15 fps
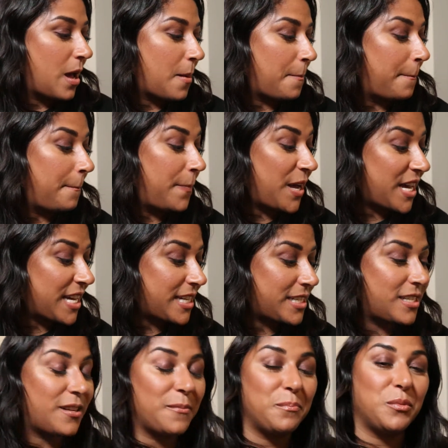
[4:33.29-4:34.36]

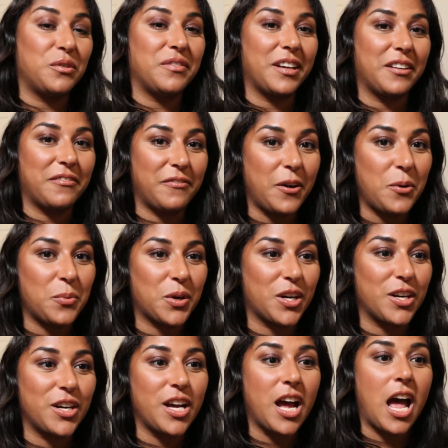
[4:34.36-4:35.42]
But moving
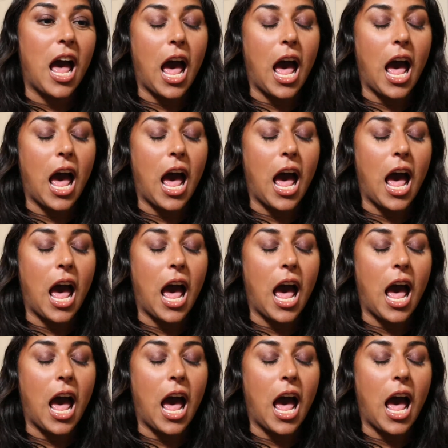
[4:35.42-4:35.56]
forward,